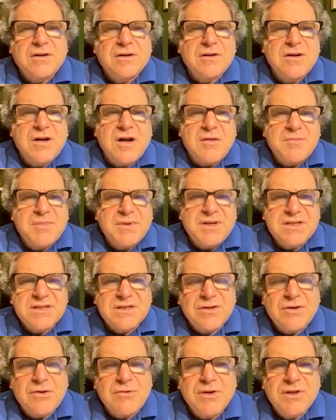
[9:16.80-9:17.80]
companies
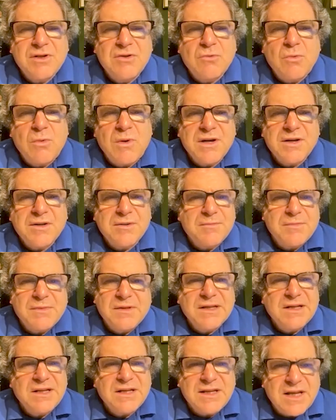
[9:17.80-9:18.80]
are going to want to
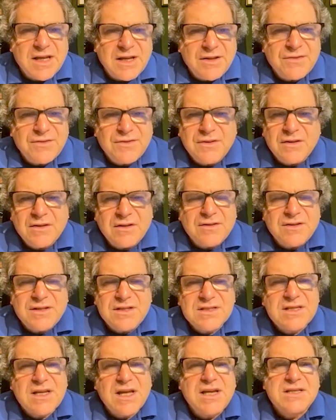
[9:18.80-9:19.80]
litigate
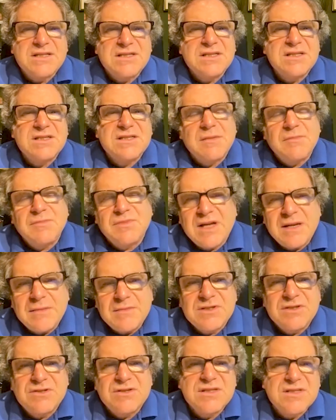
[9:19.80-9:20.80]
these cases.
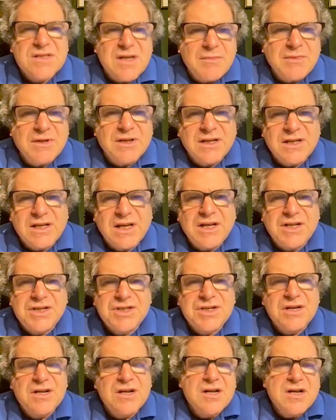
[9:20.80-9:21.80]
Sometimes there's some
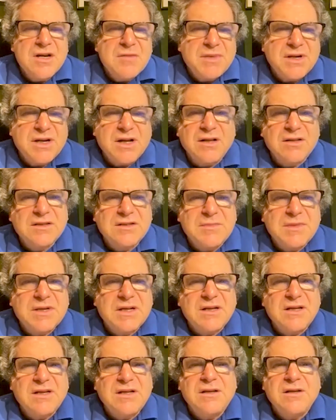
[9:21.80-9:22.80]
litigation, but
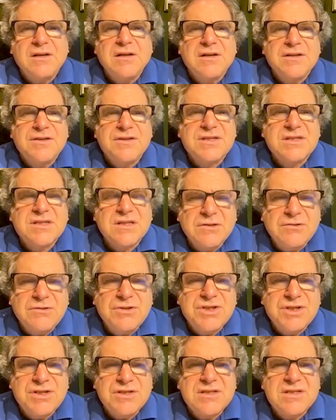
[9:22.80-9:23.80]
ultimately the
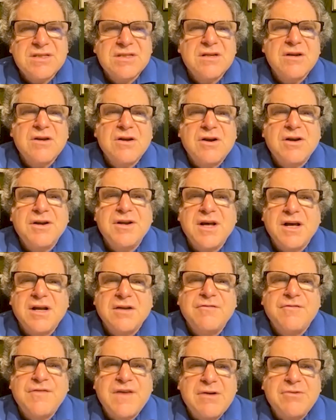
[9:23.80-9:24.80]
solutions are not
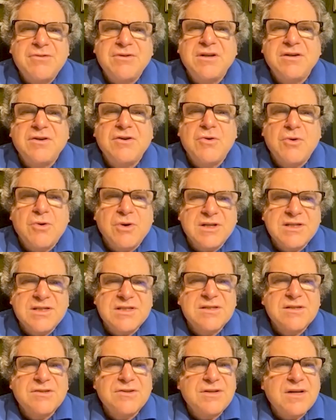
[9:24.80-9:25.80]
found in
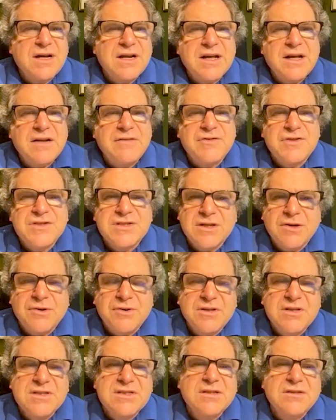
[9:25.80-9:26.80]
courts. They're not
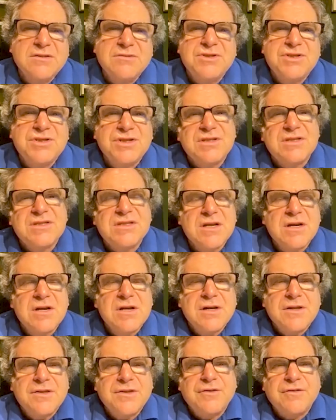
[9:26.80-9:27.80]
adversarial solutions.
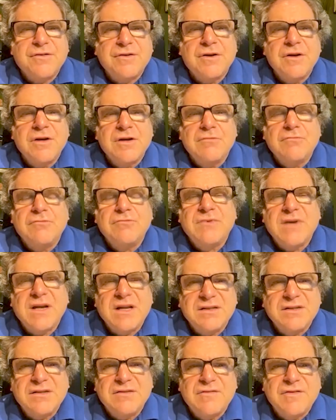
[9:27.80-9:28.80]
They're
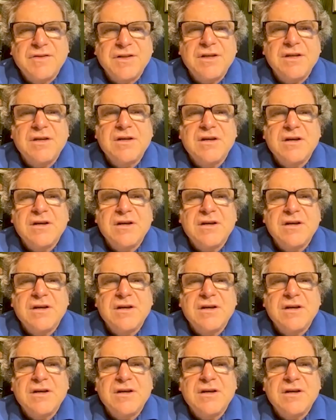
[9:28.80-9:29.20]
relatively